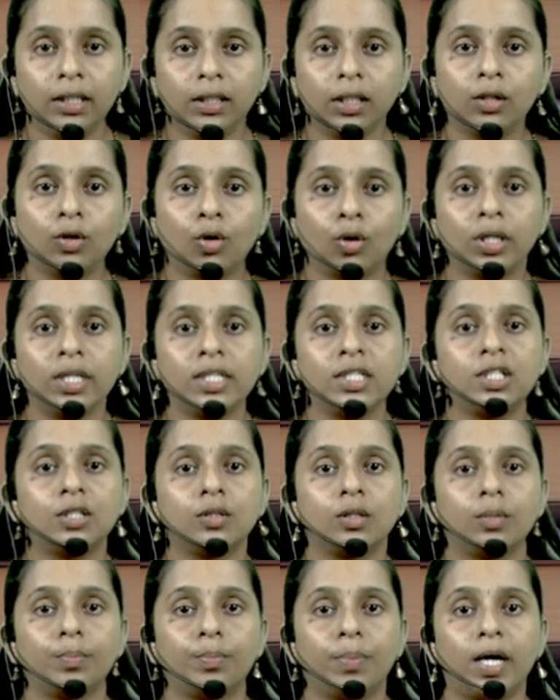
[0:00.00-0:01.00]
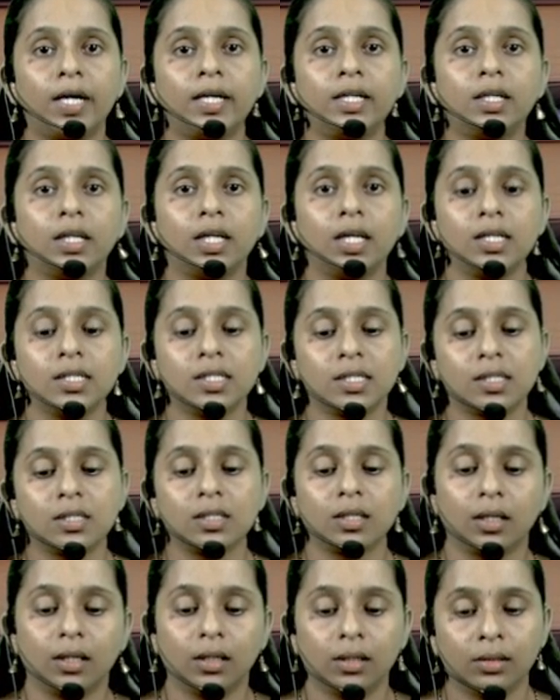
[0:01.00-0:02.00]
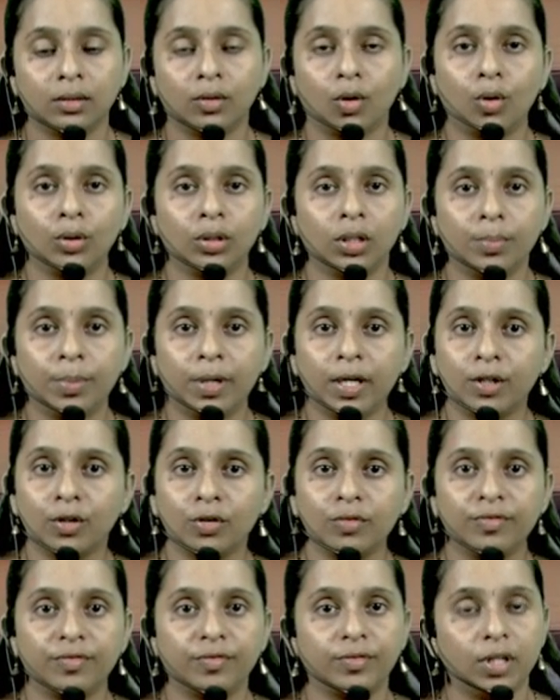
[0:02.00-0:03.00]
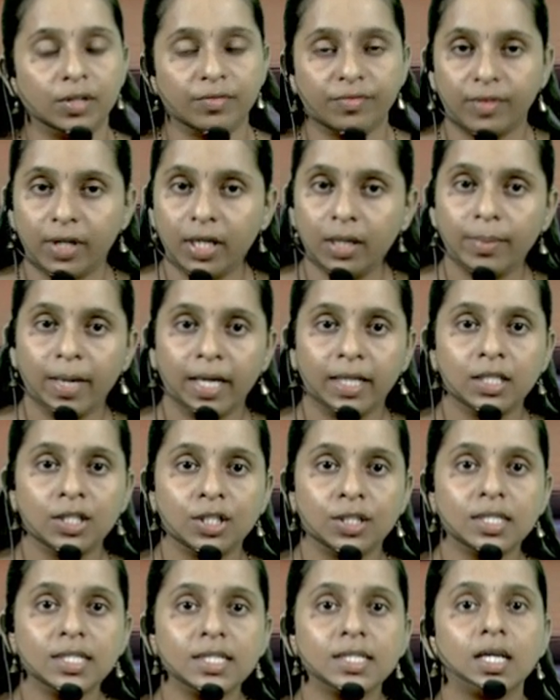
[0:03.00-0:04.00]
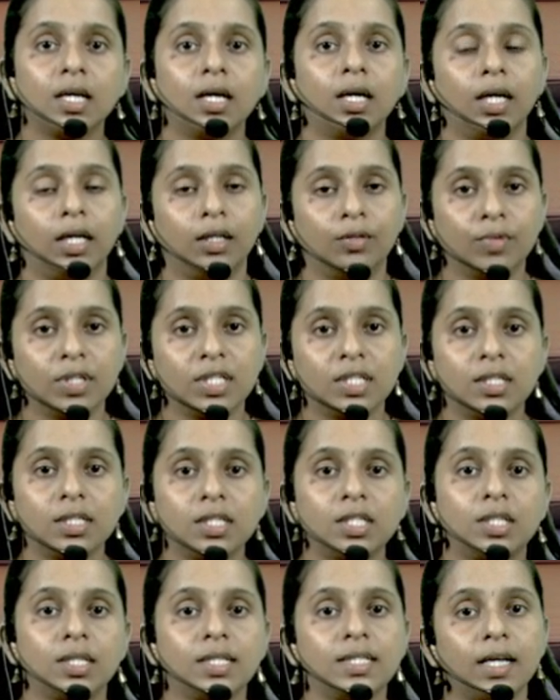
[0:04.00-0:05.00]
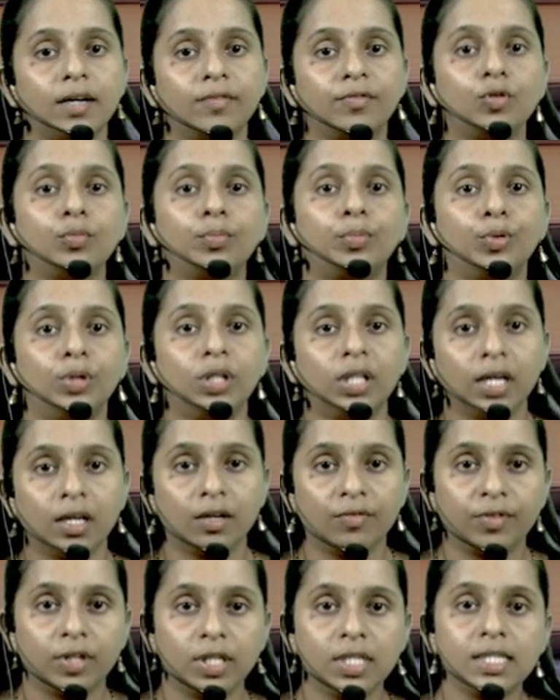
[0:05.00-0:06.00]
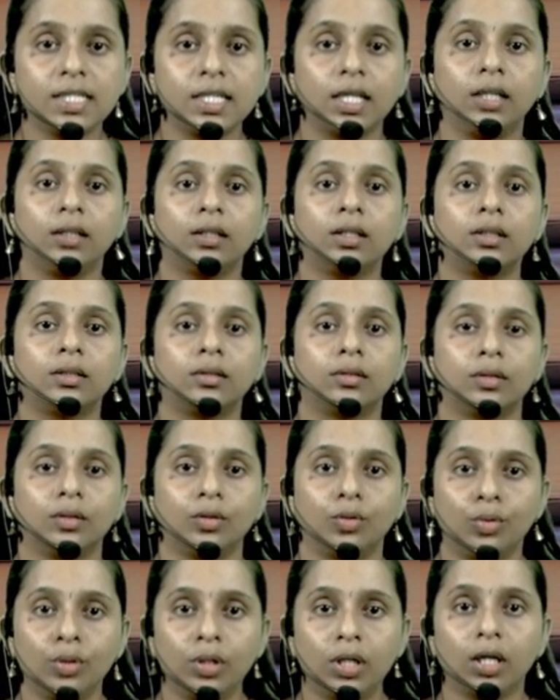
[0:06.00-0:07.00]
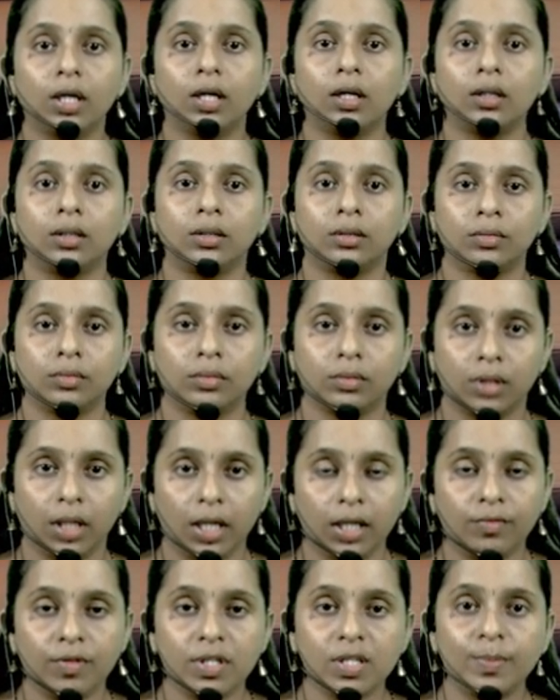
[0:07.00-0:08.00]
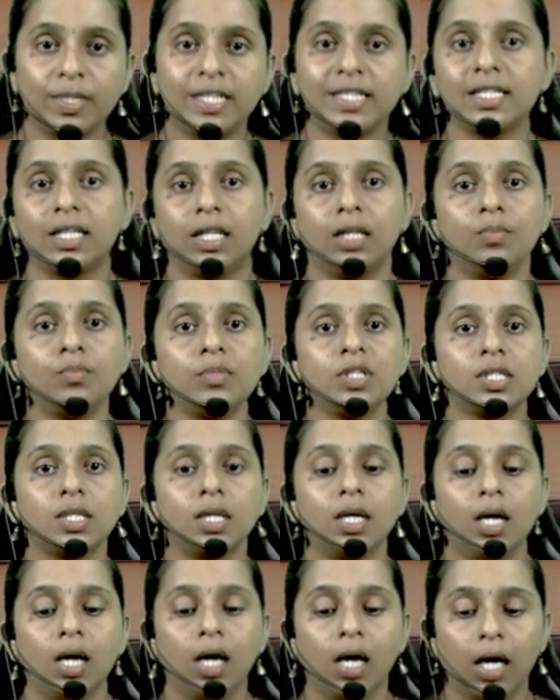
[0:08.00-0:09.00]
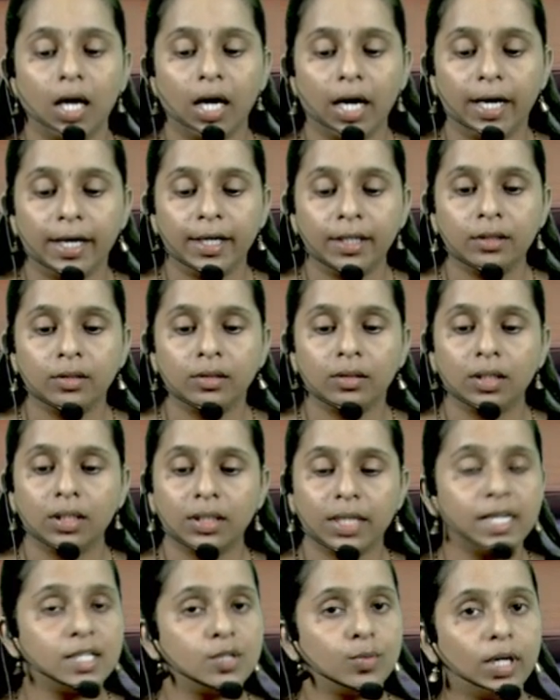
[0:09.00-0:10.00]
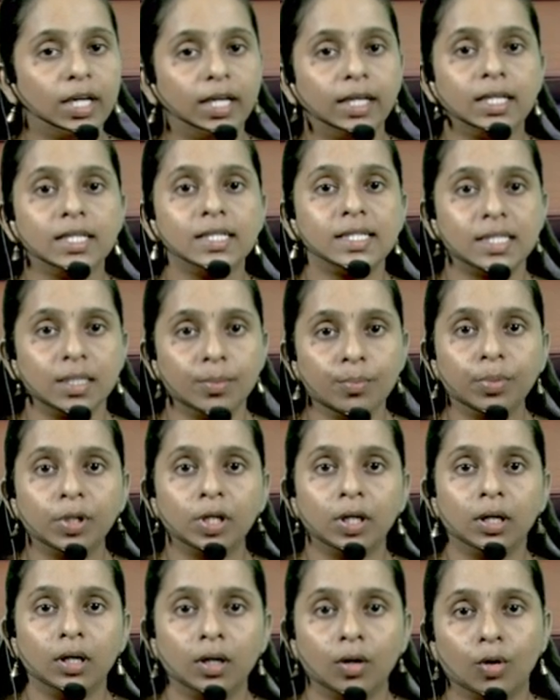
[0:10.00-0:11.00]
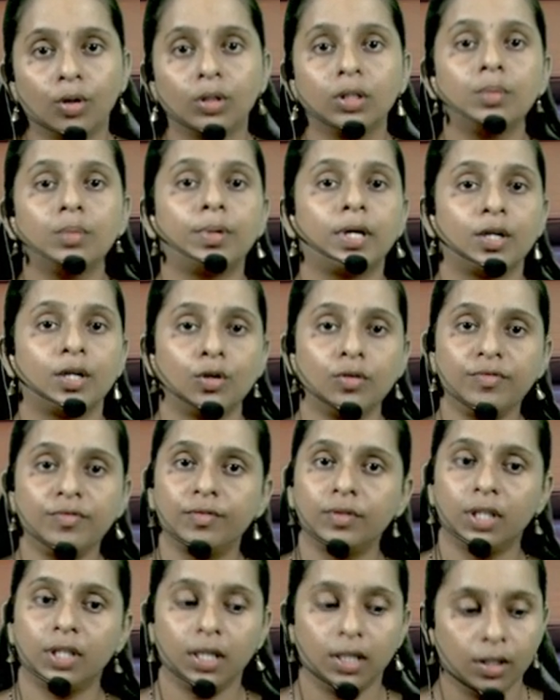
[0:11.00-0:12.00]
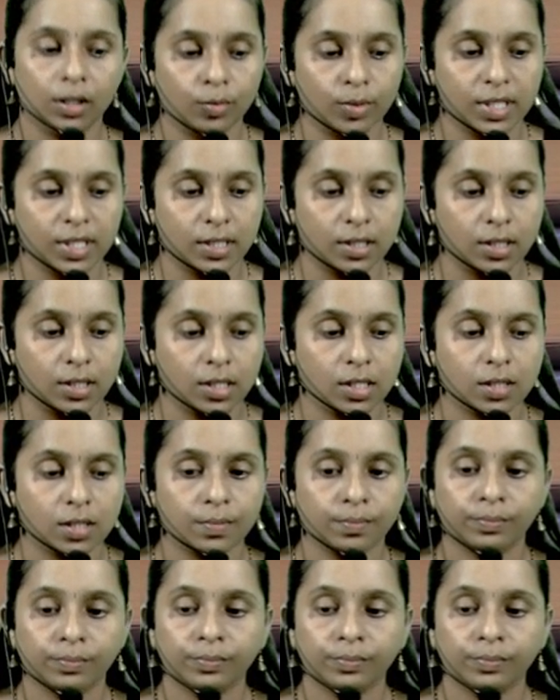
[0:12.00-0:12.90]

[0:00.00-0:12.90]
the knowledge part is on the part of the fund managers. Investors just have to put their funds in the good investment schemes, and that's why it is simple on the part of the investors.